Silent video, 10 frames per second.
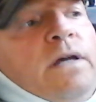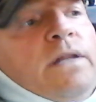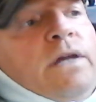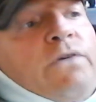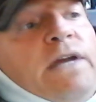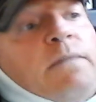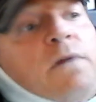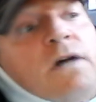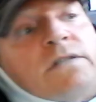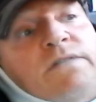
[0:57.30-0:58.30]
the great
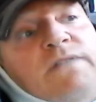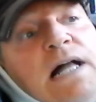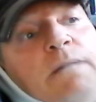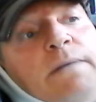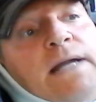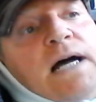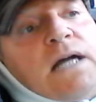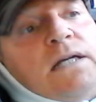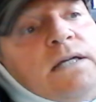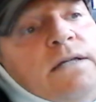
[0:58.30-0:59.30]
moss of the
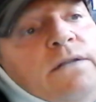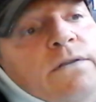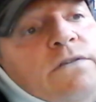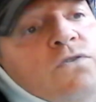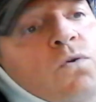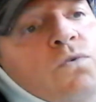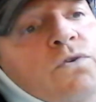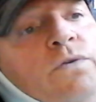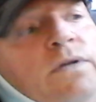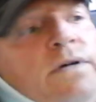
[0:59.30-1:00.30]
Albanach, the snow
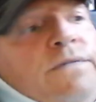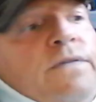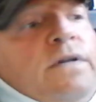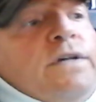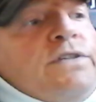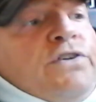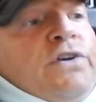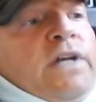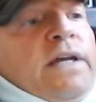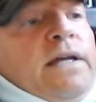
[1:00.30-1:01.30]
dune of
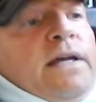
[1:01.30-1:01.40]
Stirling,